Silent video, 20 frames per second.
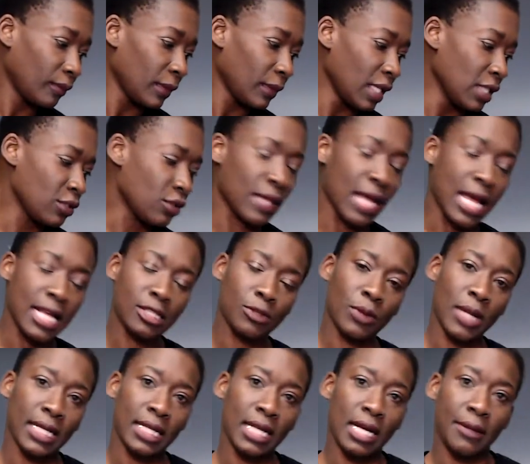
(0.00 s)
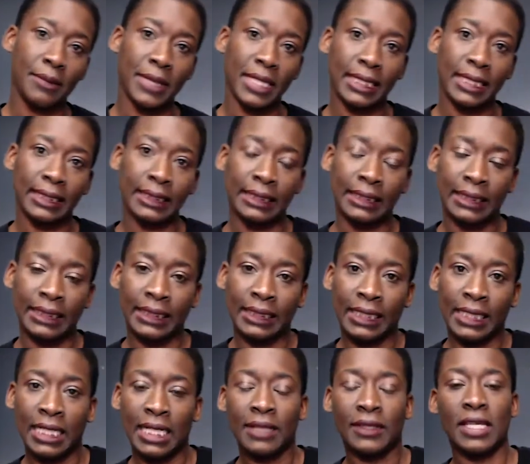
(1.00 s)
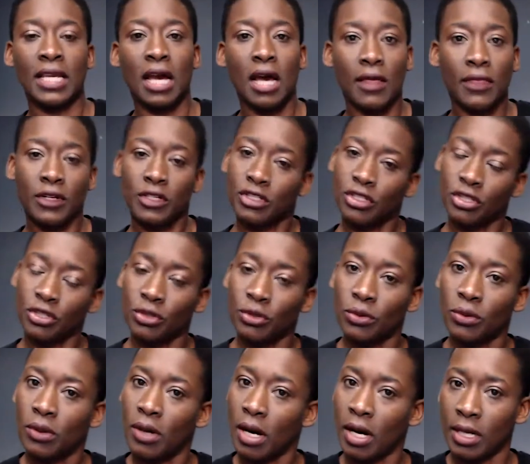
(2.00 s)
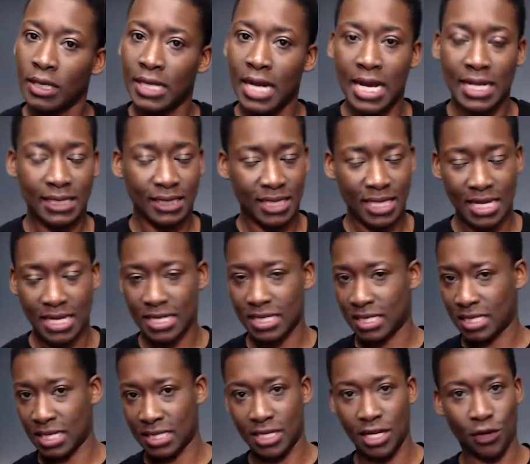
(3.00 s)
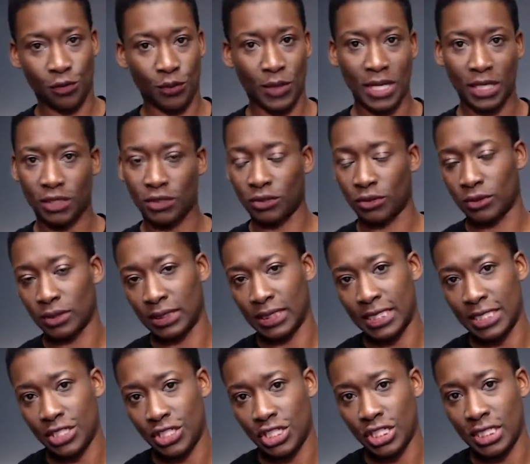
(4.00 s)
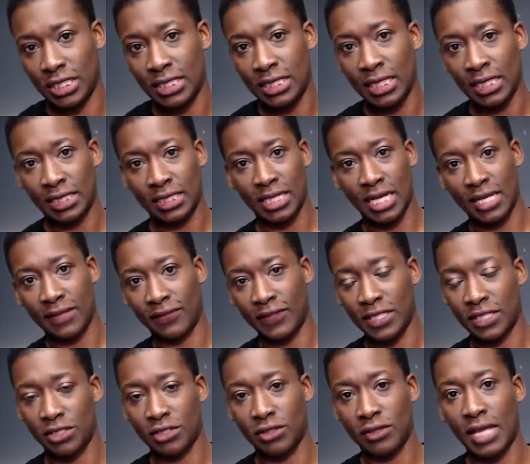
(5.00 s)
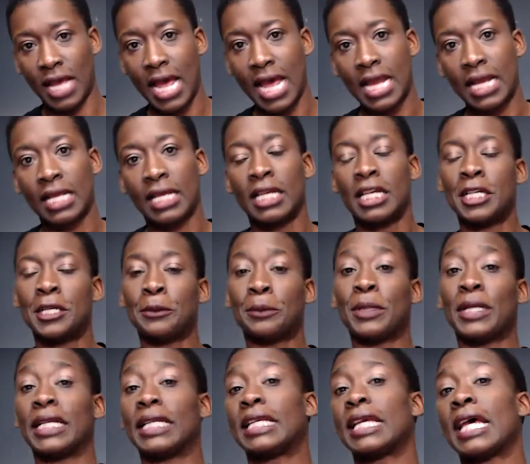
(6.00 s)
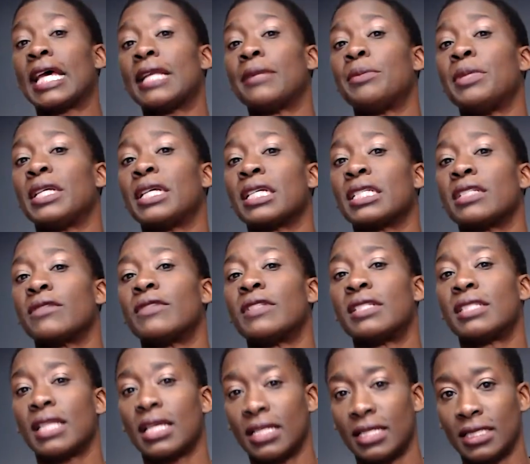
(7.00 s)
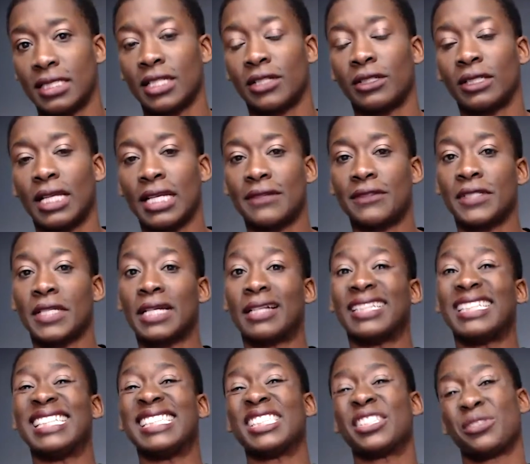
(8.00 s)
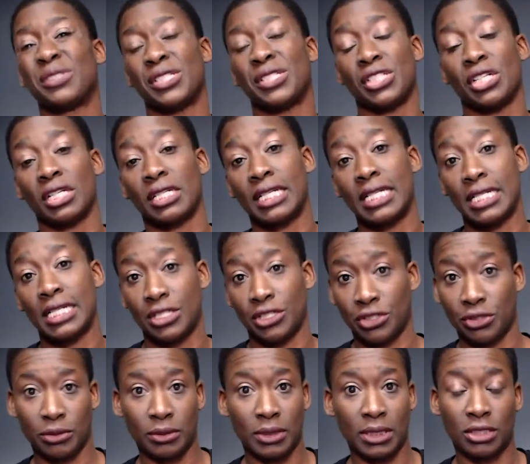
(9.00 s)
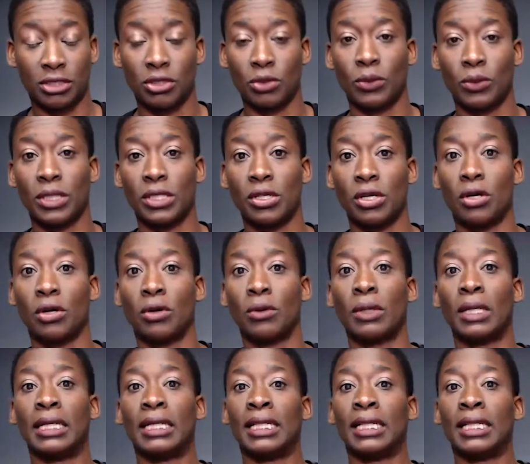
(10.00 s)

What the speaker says: So that's where I come in. The other two are not saying it's a direct correlation. It's not this or that, but it can, because of the sedentary lifestyle, increase our cancer risk. So we know